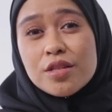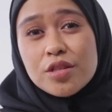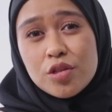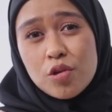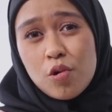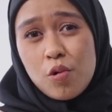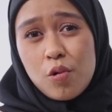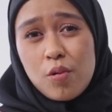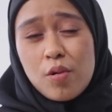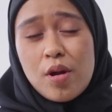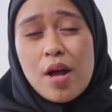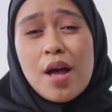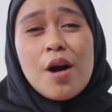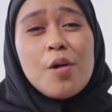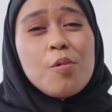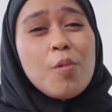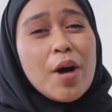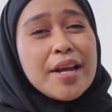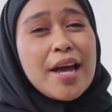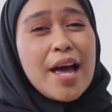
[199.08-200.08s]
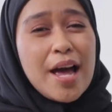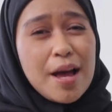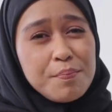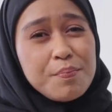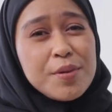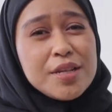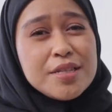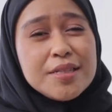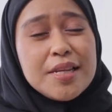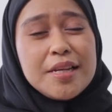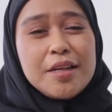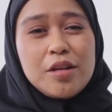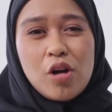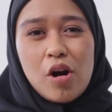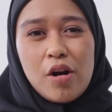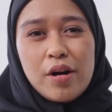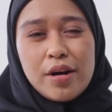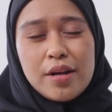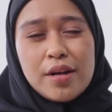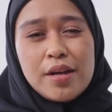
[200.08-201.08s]
So, what happens in
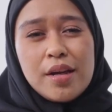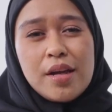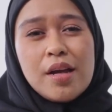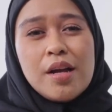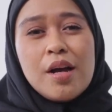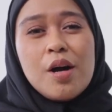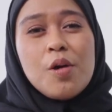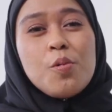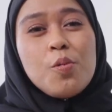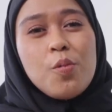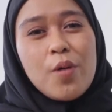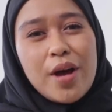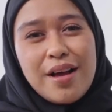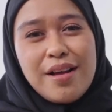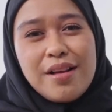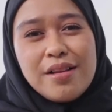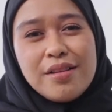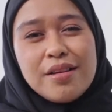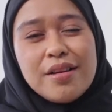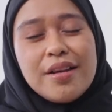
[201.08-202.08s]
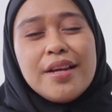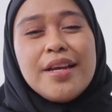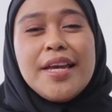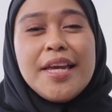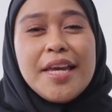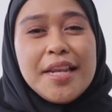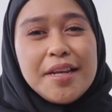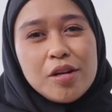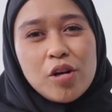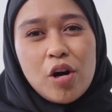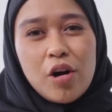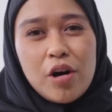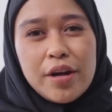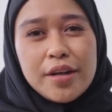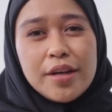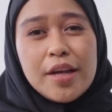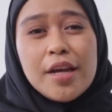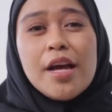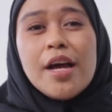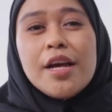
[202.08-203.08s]
court? Well, in
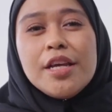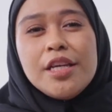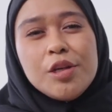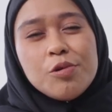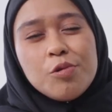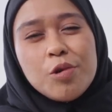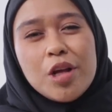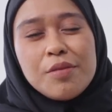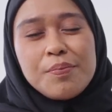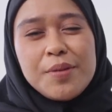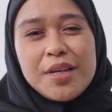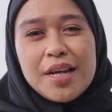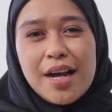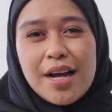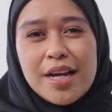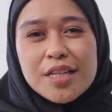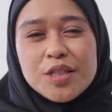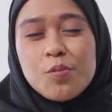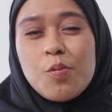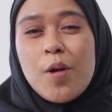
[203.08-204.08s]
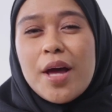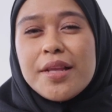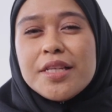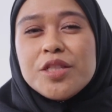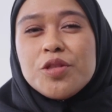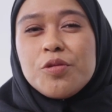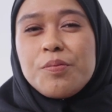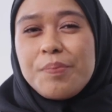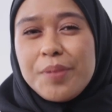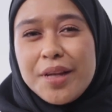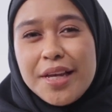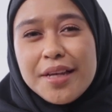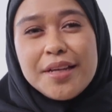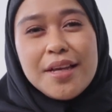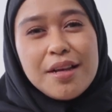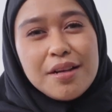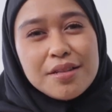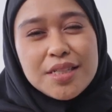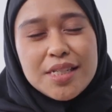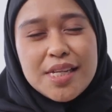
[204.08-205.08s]
court, you will be asked whether to plead
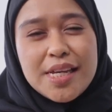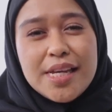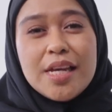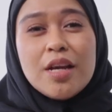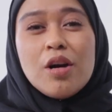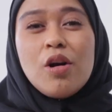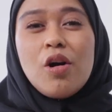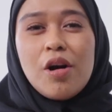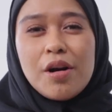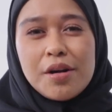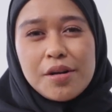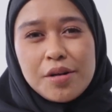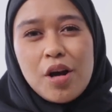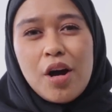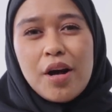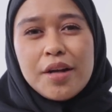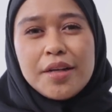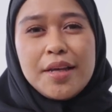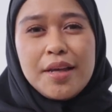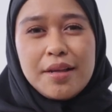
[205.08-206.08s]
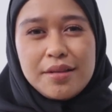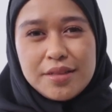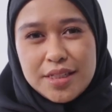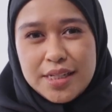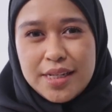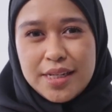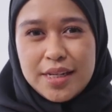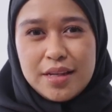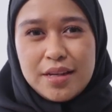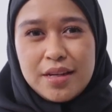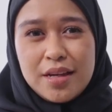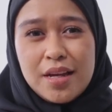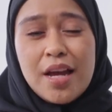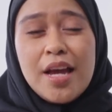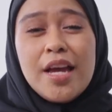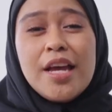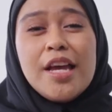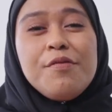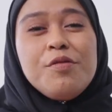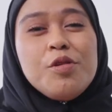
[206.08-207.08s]
guilty or not guilty.
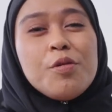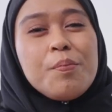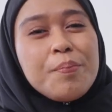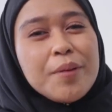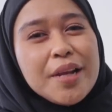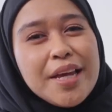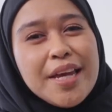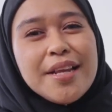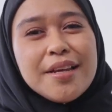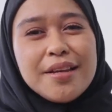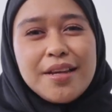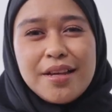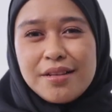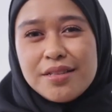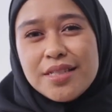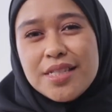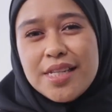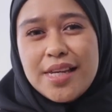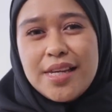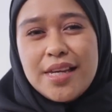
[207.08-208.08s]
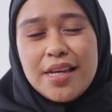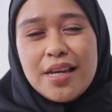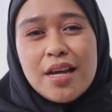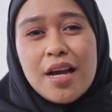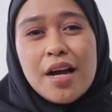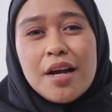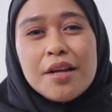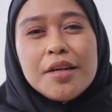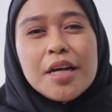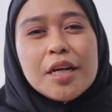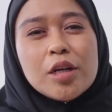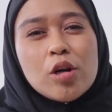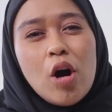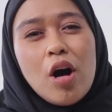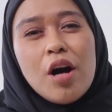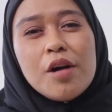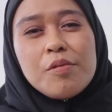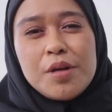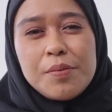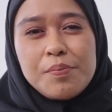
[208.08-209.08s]
If you plead guilty, the
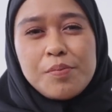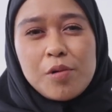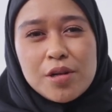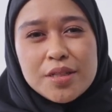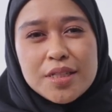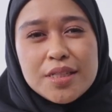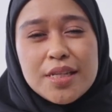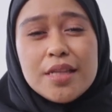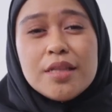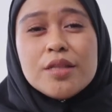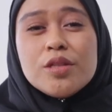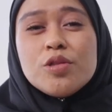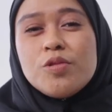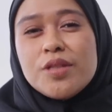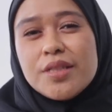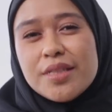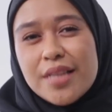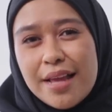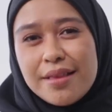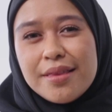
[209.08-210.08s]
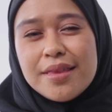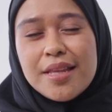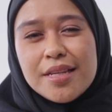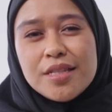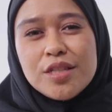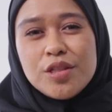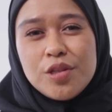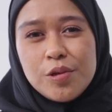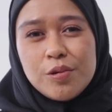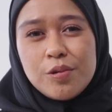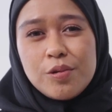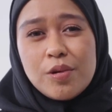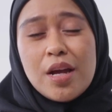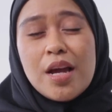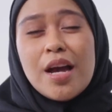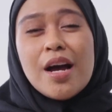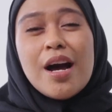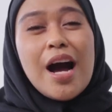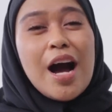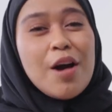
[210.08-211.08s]
court will proceed to sentence you.
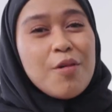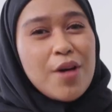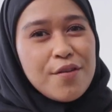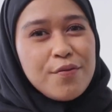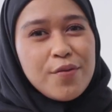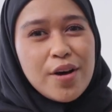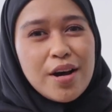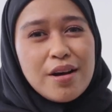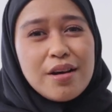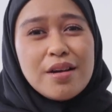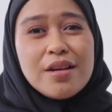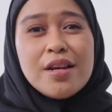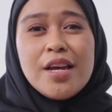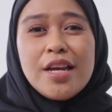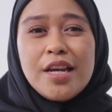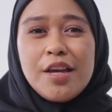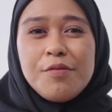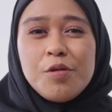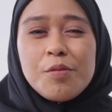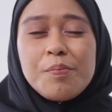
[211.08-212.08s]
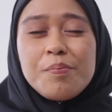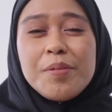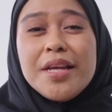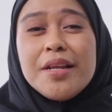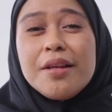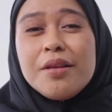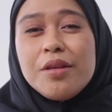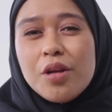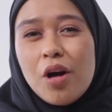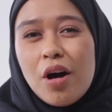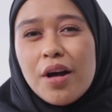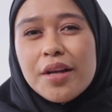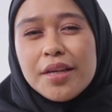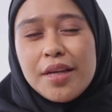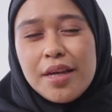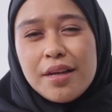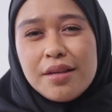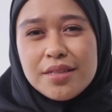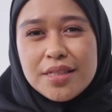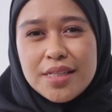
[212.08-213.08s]
However, if you plead not
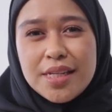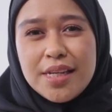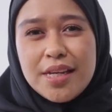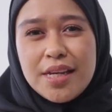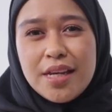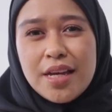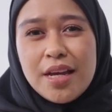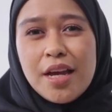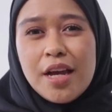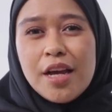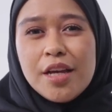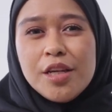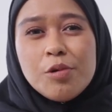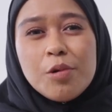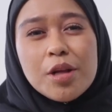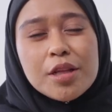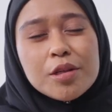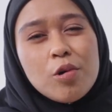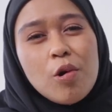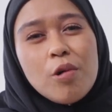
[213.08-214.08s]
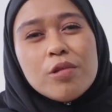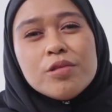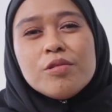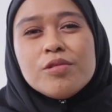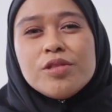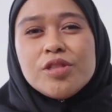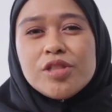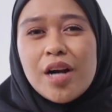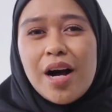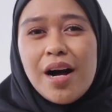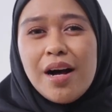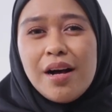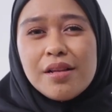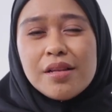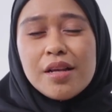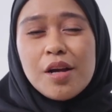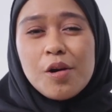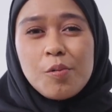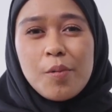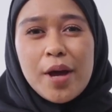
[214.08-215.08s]
guilty, you will go to trial
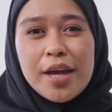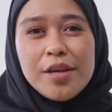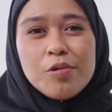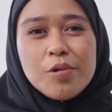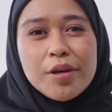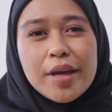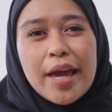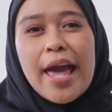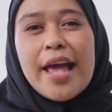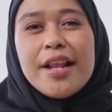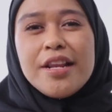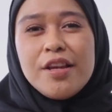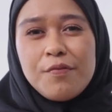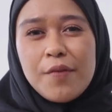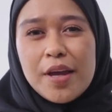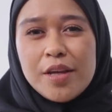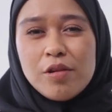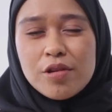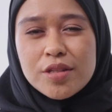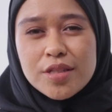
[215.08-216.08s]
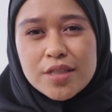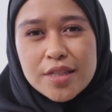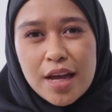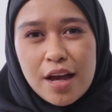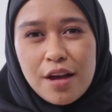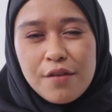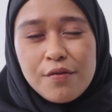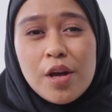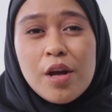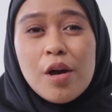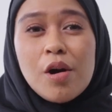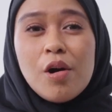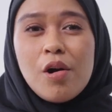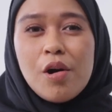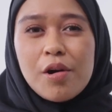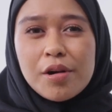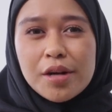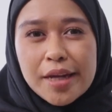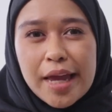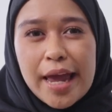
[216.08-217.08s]
where you can defend yourself
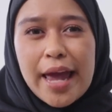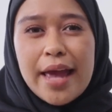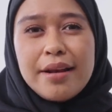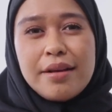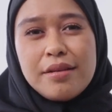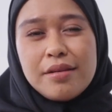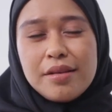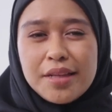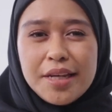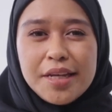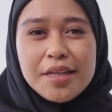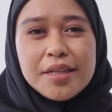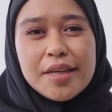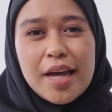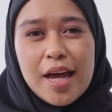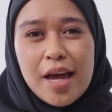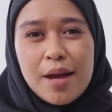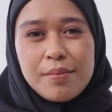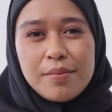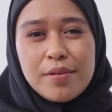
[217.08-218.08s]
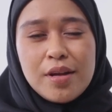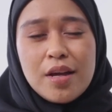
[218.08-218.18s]
or get legal help.